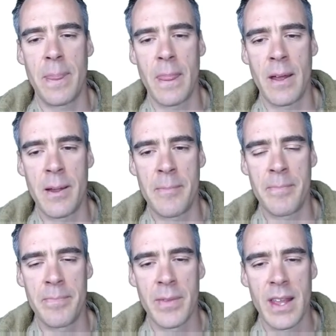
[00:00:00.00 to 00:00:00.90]

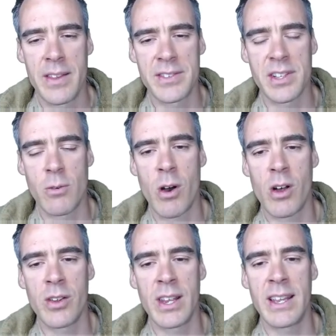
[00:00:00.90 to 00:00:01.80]
um, this
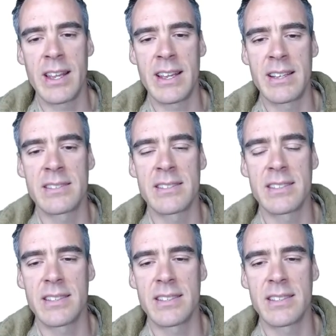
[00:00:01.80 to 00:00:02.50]
equality is